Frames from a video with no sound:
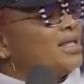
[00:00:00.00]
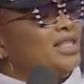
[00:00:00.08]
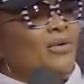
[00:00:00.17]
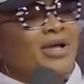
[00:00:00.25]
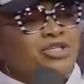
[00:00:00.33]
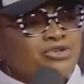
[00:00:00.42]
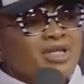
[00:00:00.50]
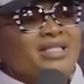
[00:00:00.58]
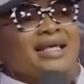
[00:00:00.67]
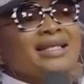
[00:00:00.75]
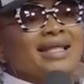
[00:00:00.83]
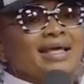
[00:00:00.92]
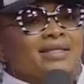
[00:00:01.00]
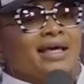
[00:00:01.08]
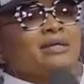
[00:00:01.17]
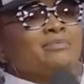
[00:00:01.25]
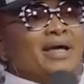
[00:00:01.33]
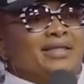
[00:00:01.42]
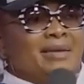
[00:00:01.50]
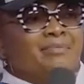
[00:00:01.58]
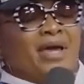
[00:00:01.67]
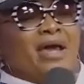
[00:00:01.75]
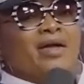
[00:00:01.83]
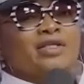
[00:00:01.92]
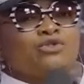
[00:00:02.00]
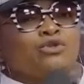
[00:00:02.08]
They were treated like that by their parents.